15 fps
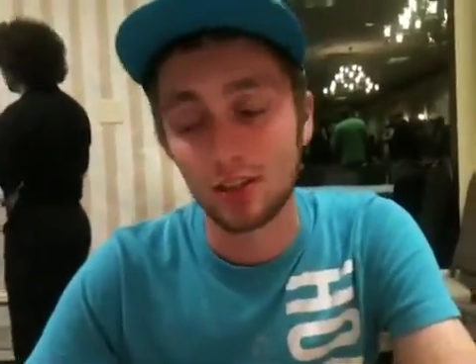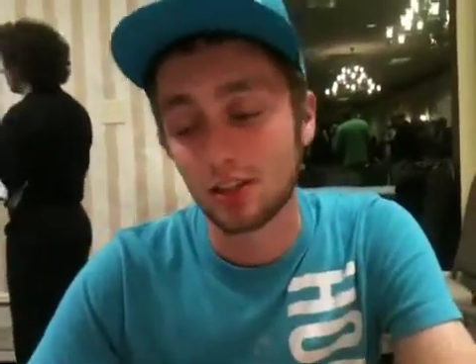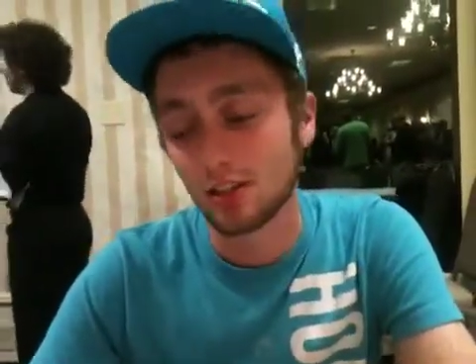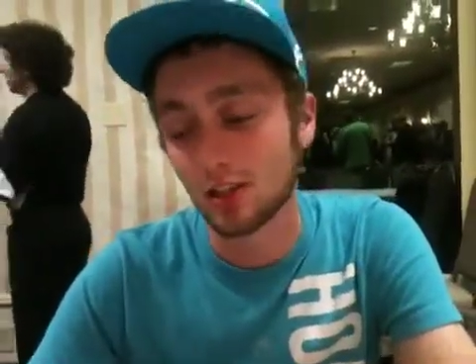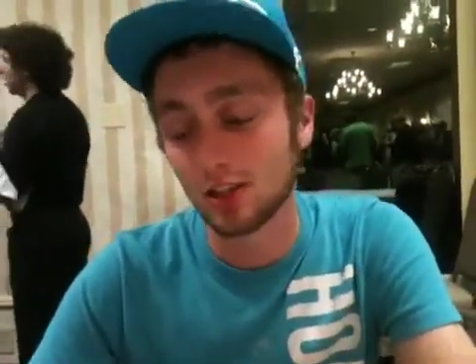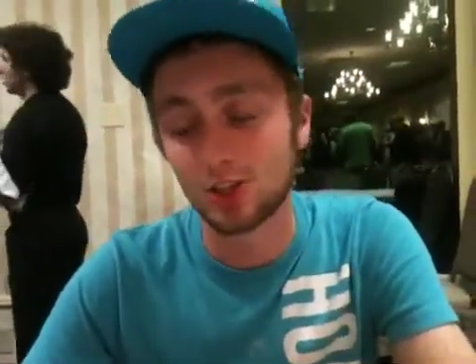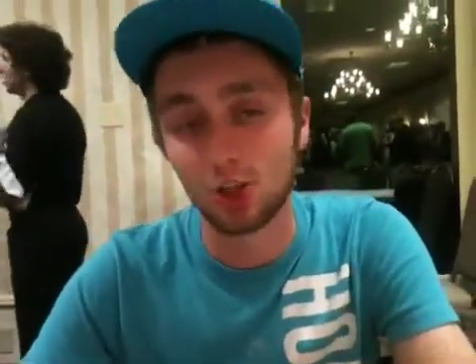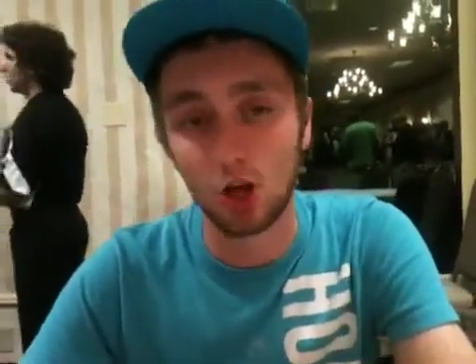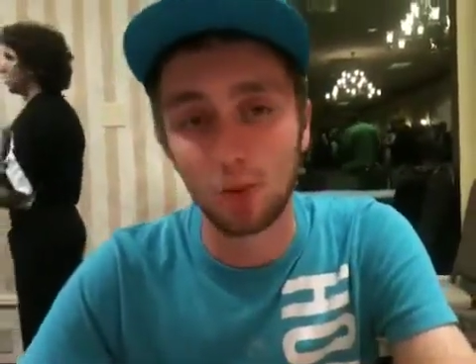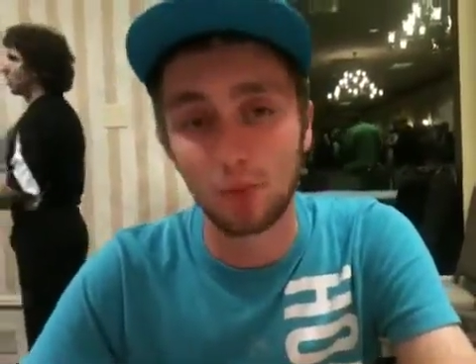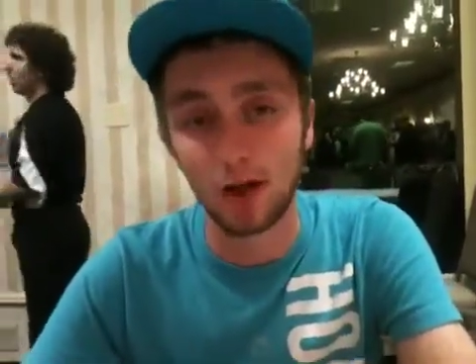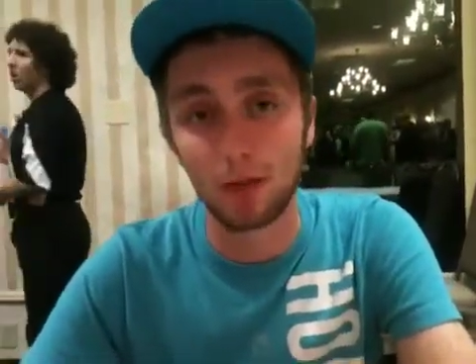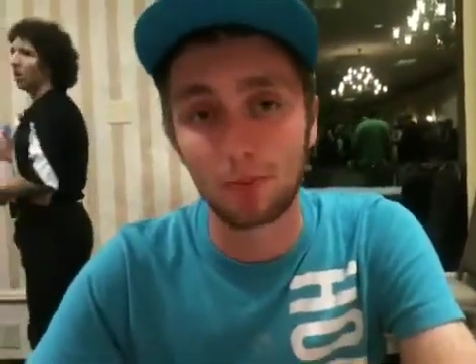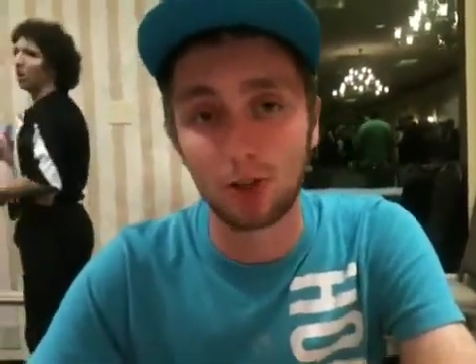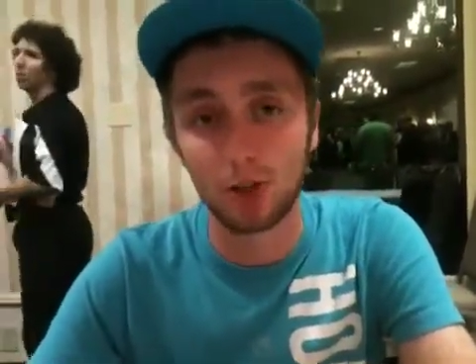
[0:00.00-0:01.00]
Unless you open
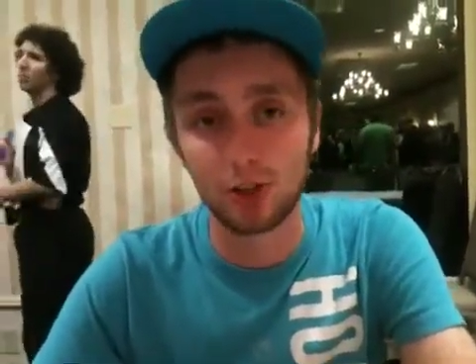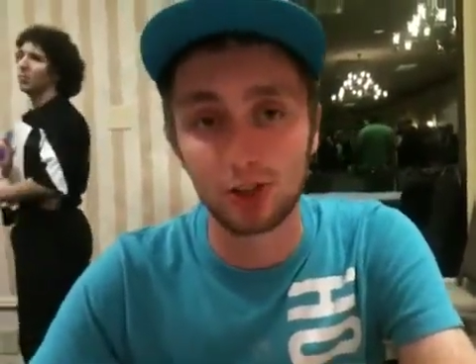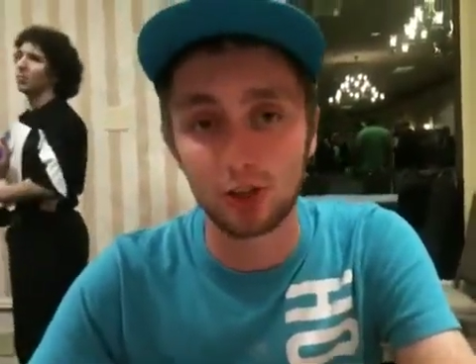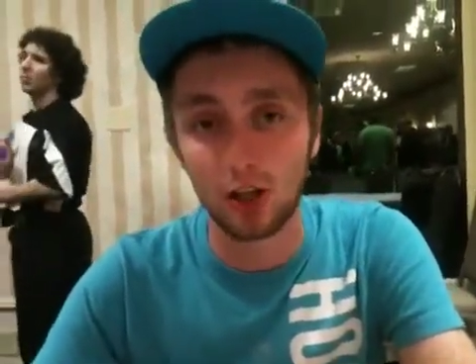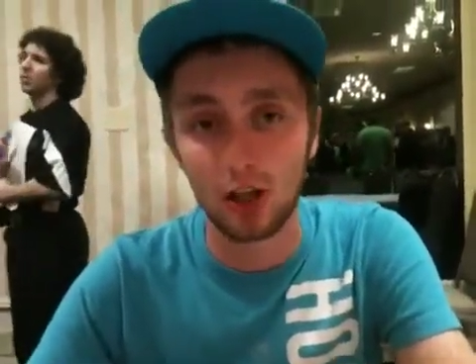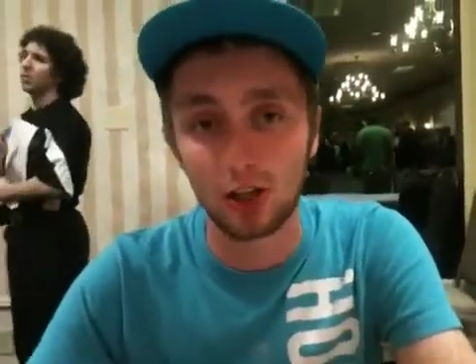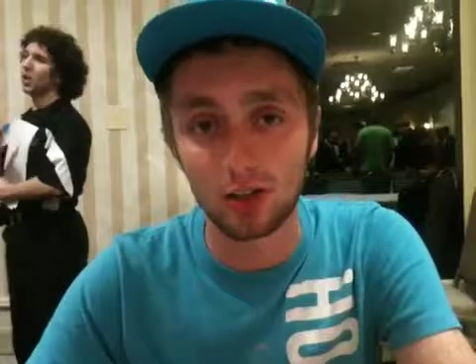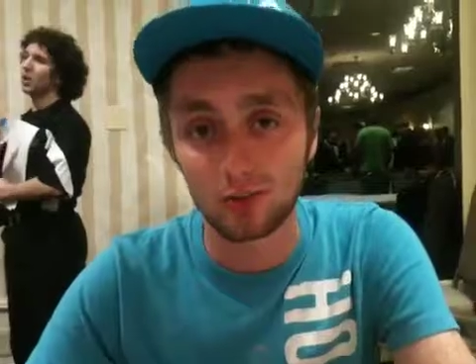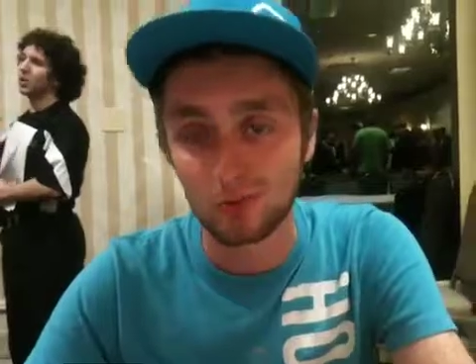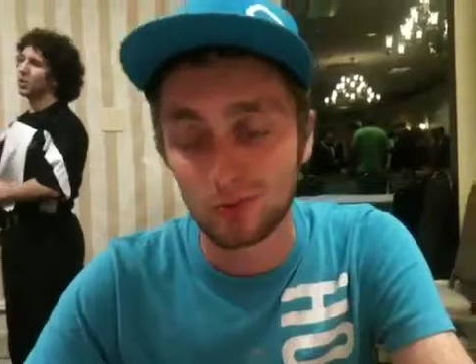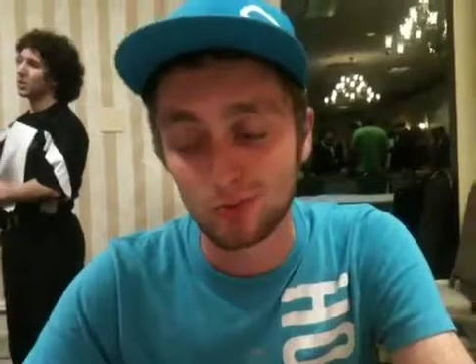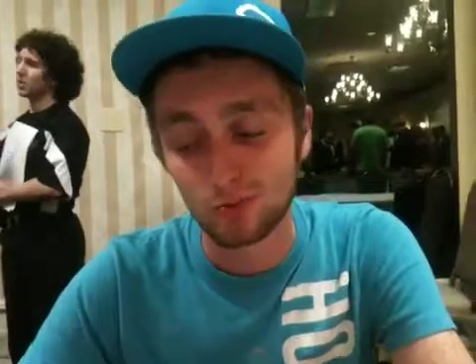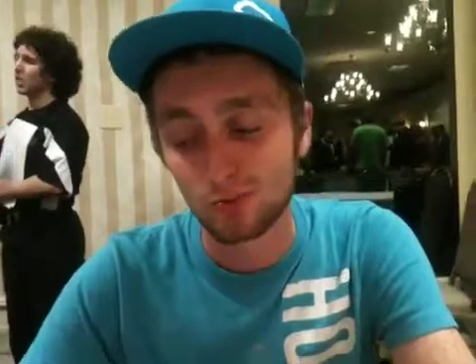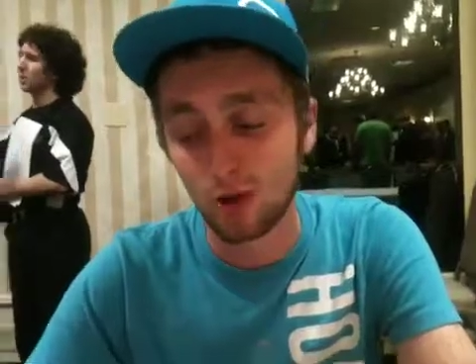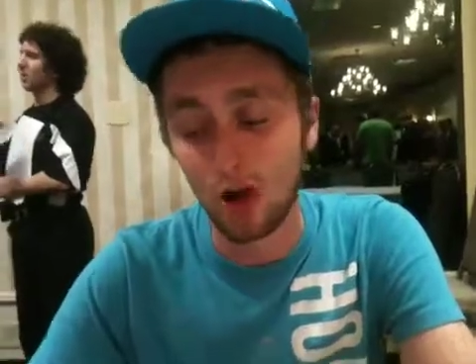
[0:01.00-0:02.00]
up good, you're
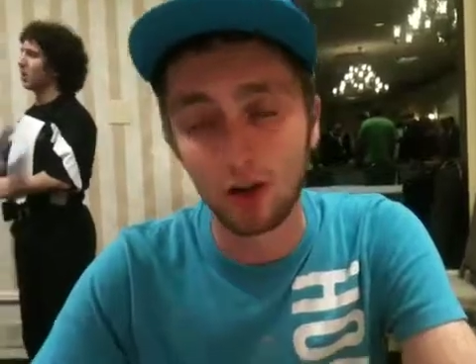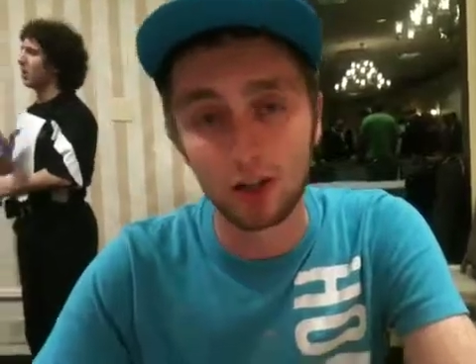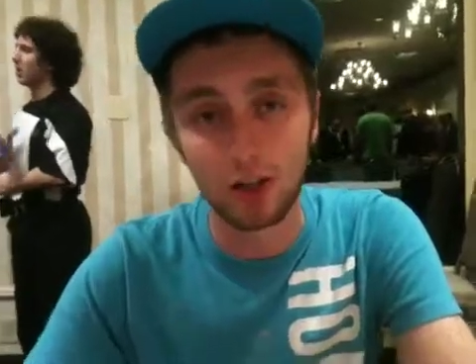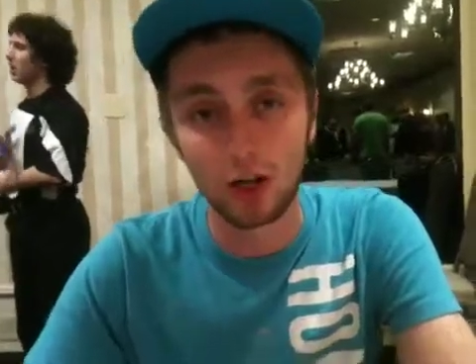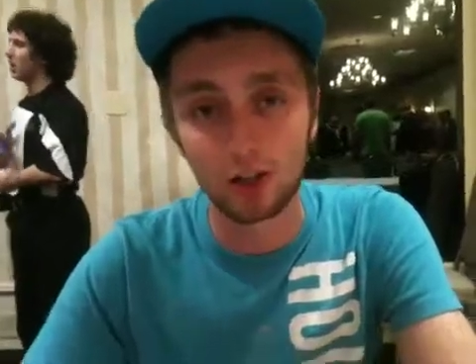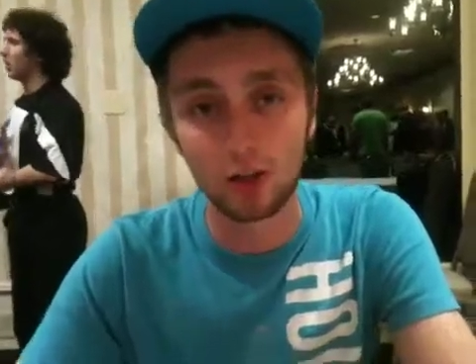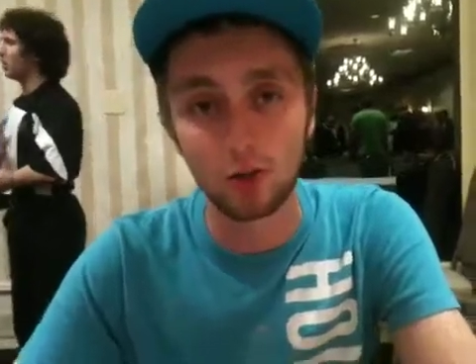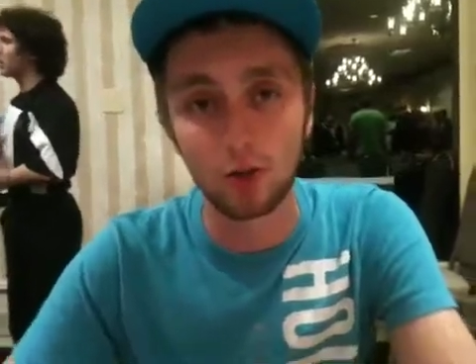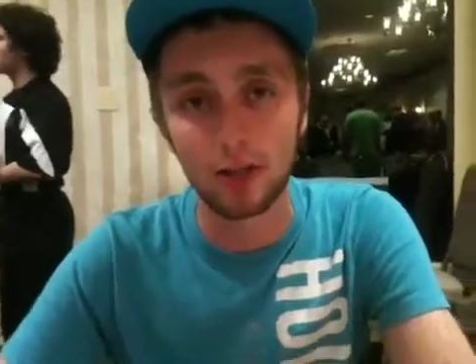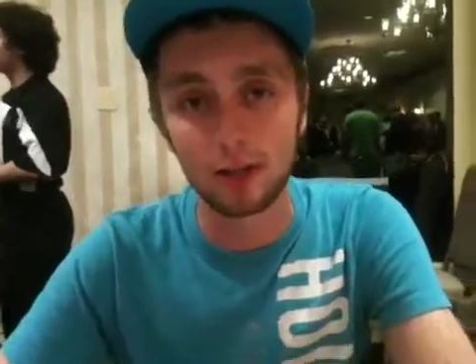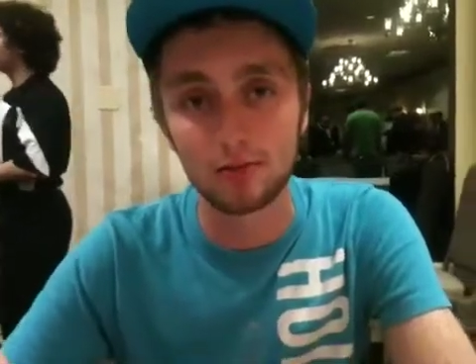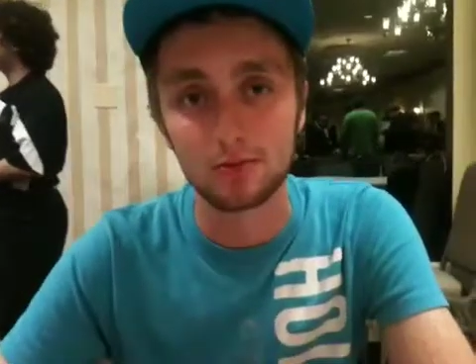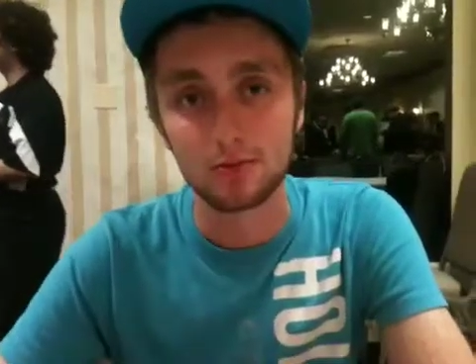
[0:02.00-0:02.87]
probably not going to win.